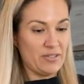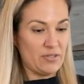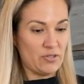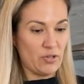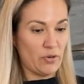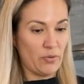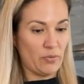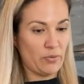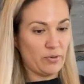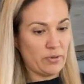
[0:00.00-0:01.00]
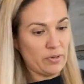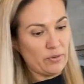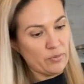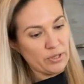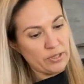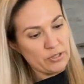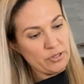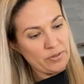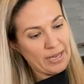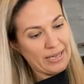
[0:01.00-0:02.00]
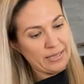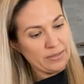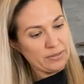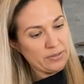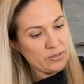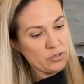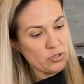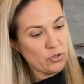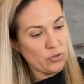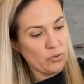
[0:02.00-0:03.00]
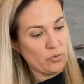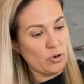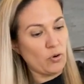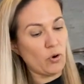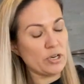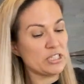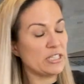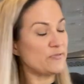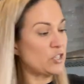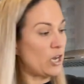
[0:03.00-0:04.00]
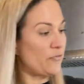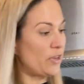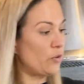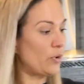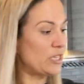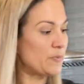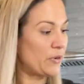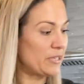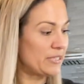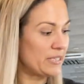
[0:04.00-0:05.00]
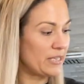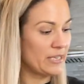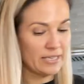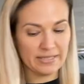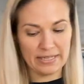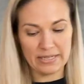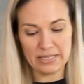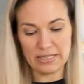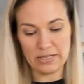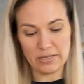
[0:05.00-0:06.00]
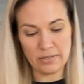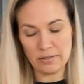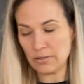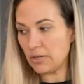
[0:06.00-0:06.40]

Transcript: So we're gonna do that. So orange liftoff and raspberry tea is in here,